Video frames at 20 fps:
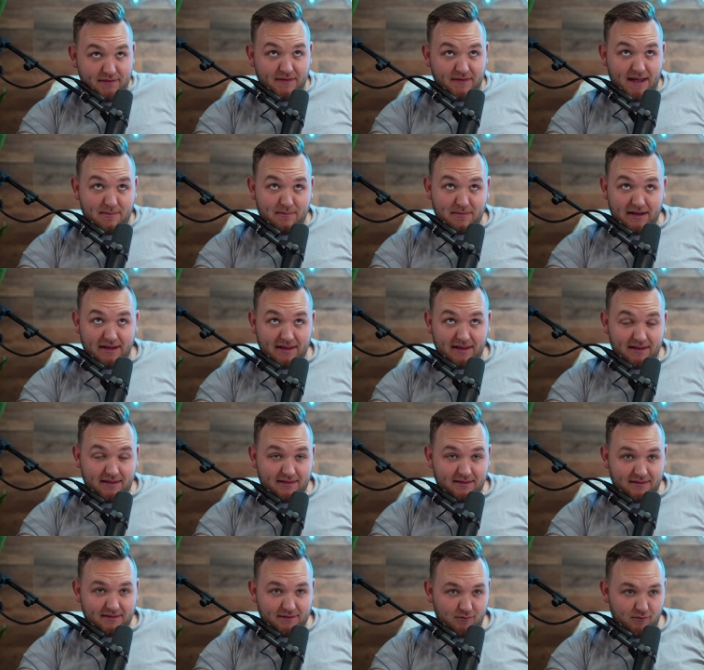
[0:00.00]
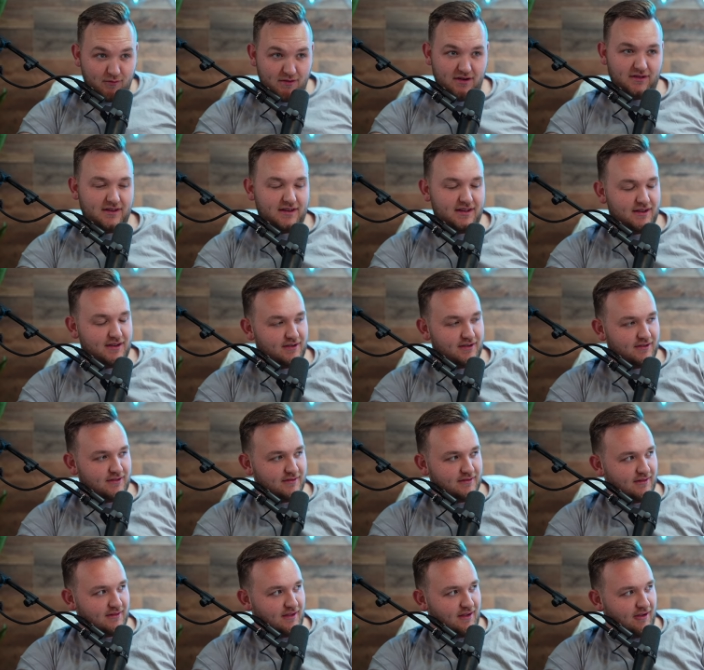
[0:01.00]
Family, we are here
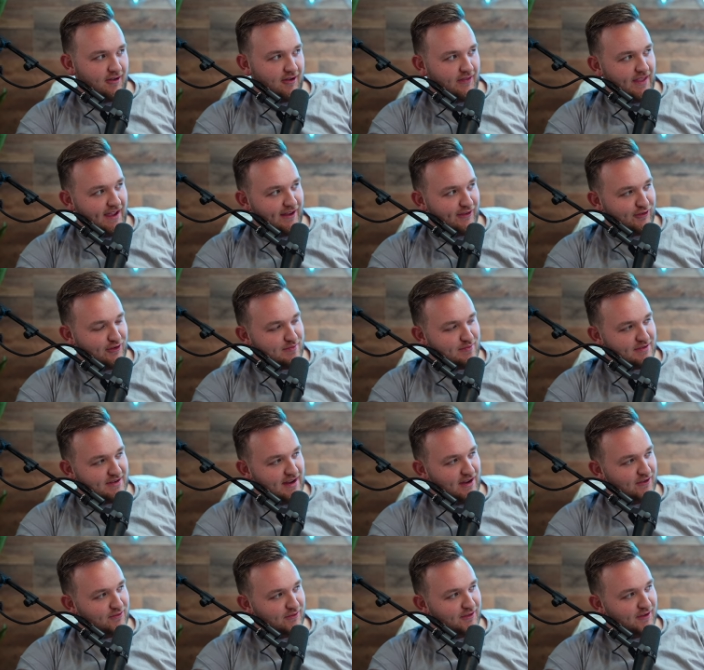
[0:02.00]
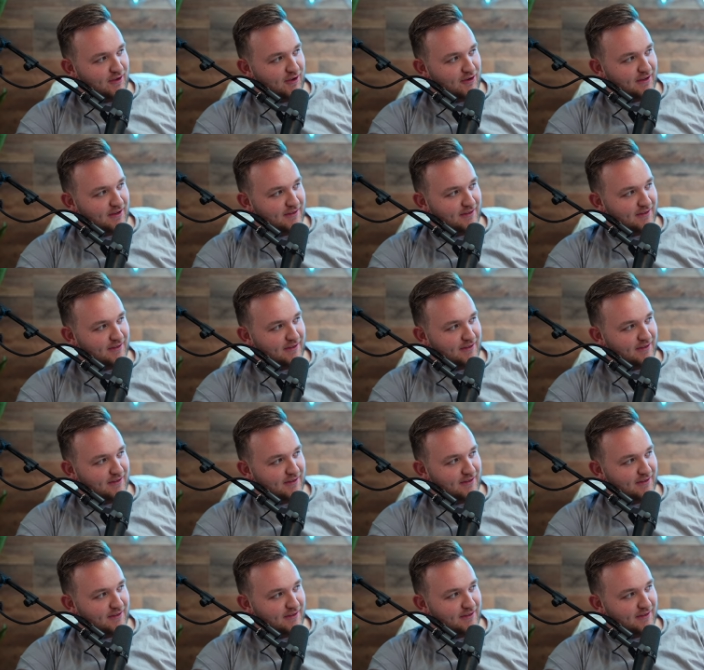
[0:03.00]
on that supernatural talk.